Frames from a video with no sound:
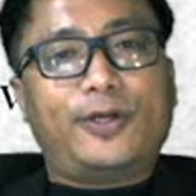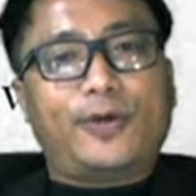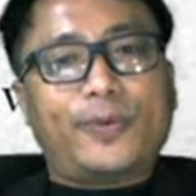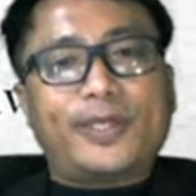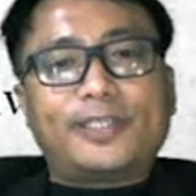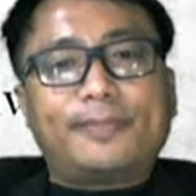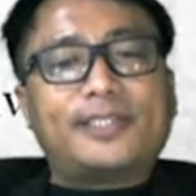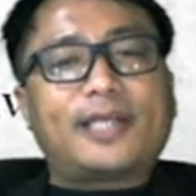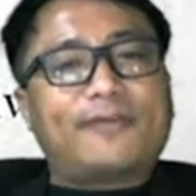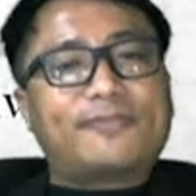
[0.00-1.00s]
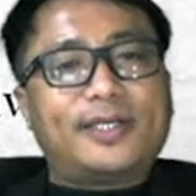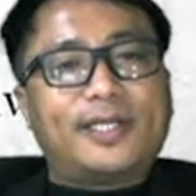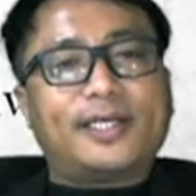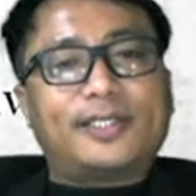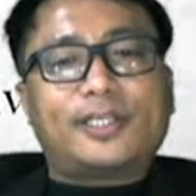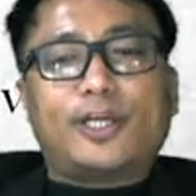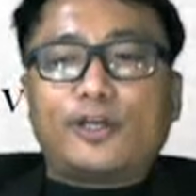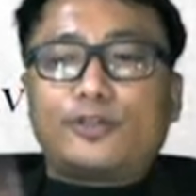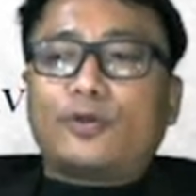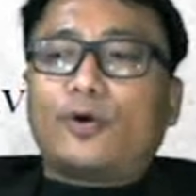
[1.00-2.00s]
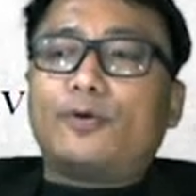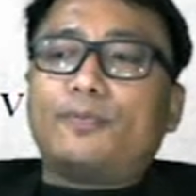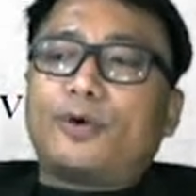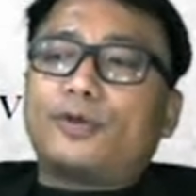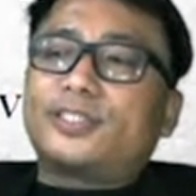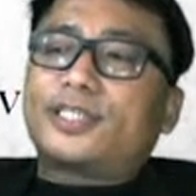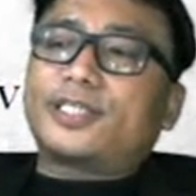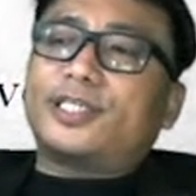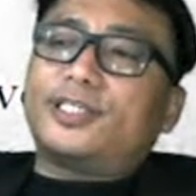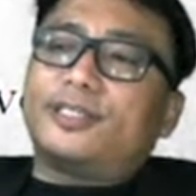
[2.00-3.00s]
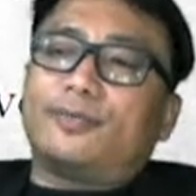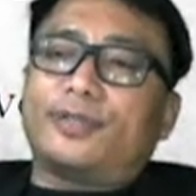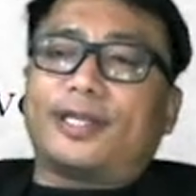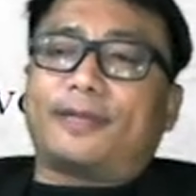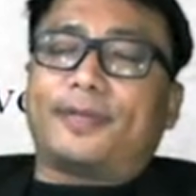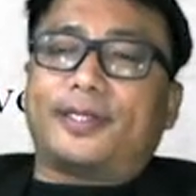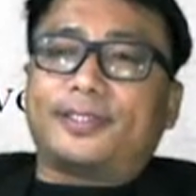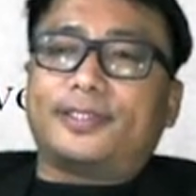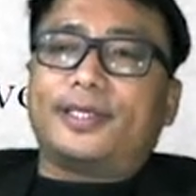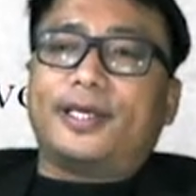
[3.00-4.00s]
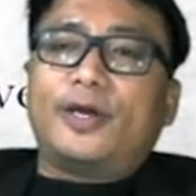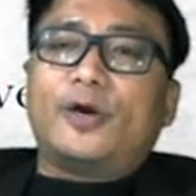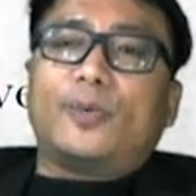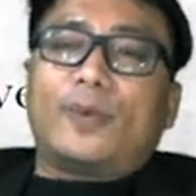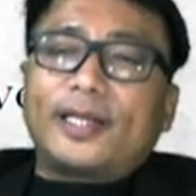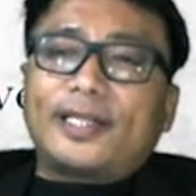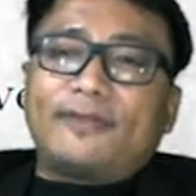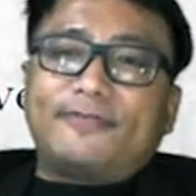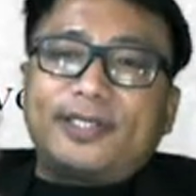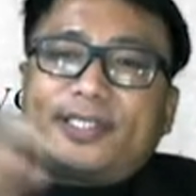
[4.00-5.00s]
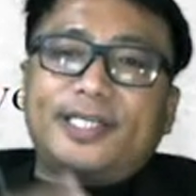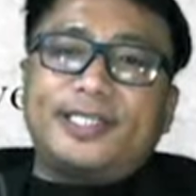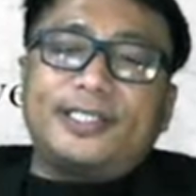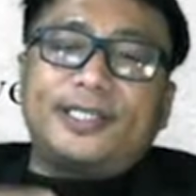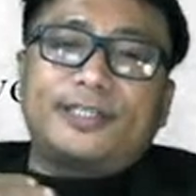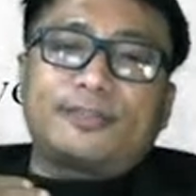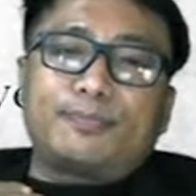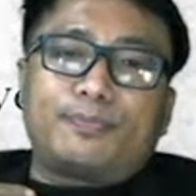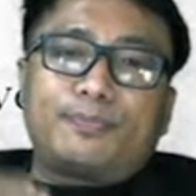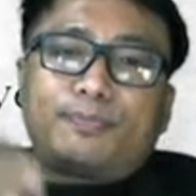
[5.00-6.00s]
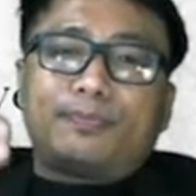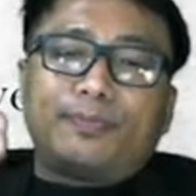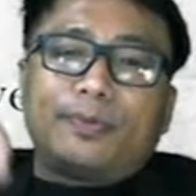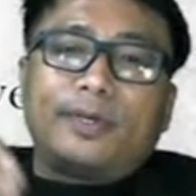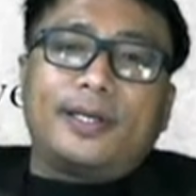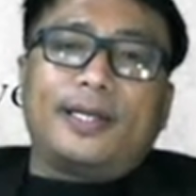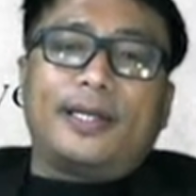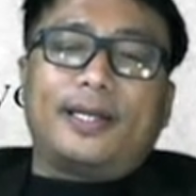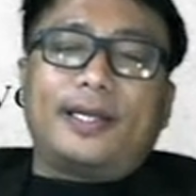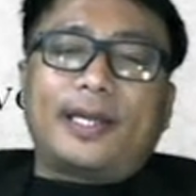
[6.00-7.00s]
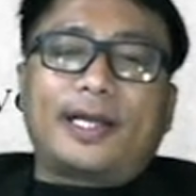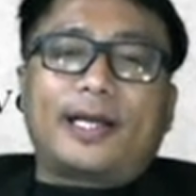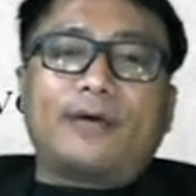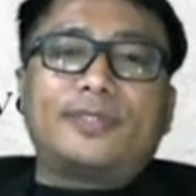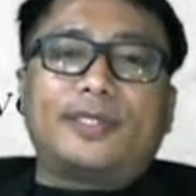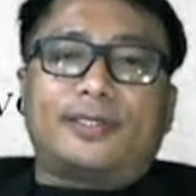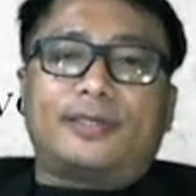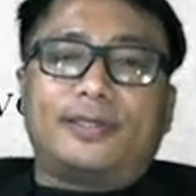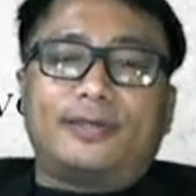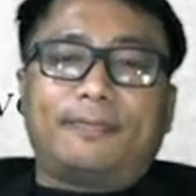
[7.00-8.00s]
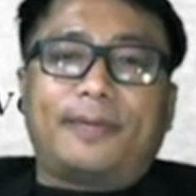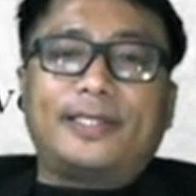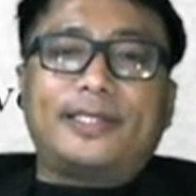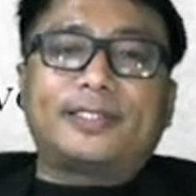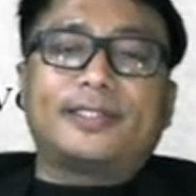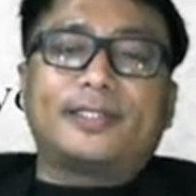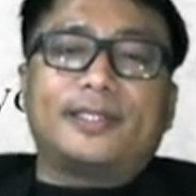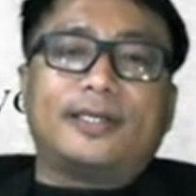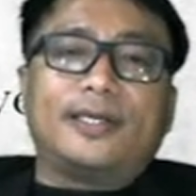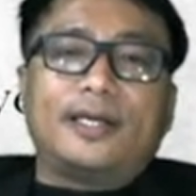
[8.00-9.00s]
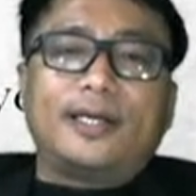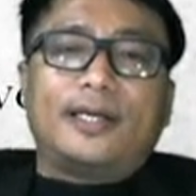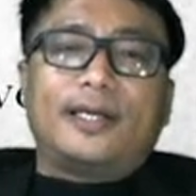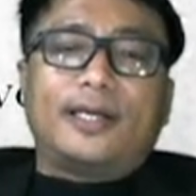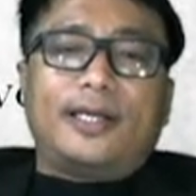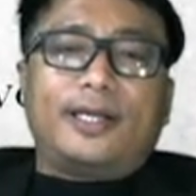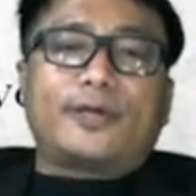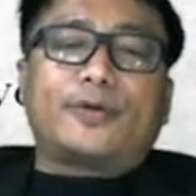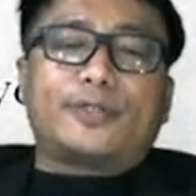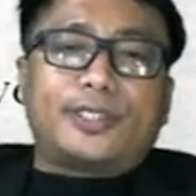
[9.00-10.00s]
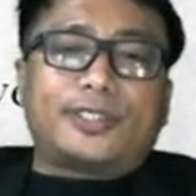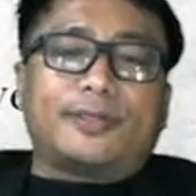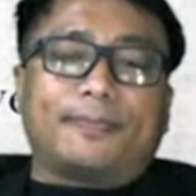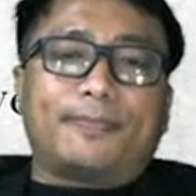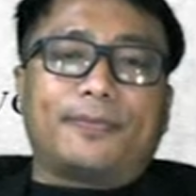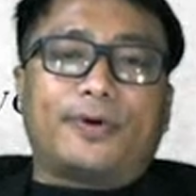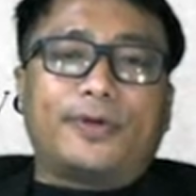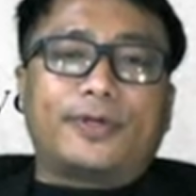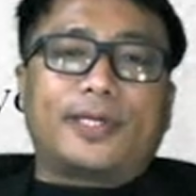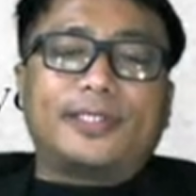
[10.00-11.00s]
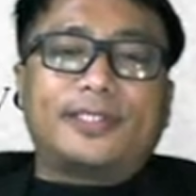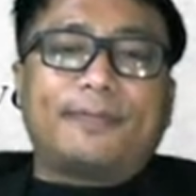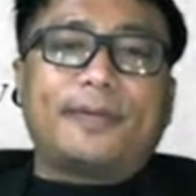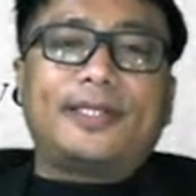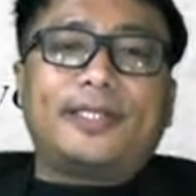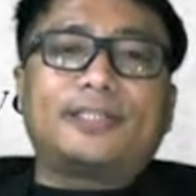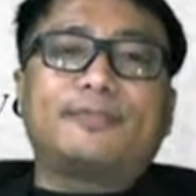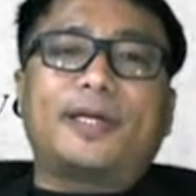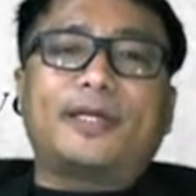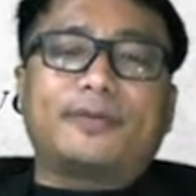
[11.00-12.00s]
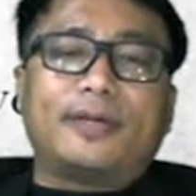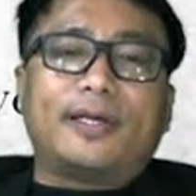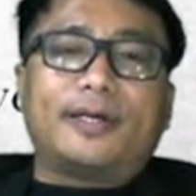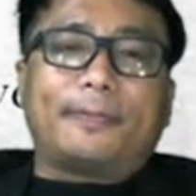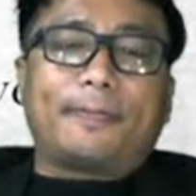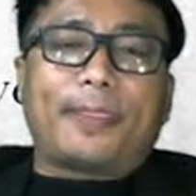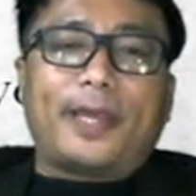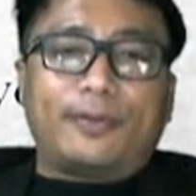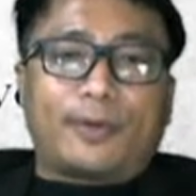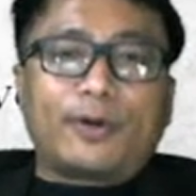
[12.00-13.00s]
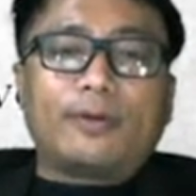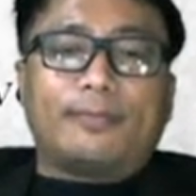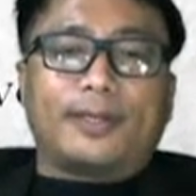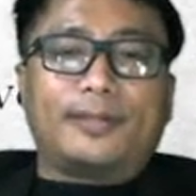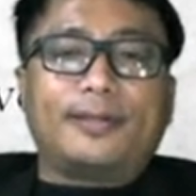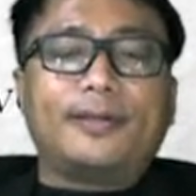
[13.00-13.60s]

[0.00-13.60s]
which means after this, no more succession will take place. Whatever change is encountered by this ecosystem, or you can say by this particular environment,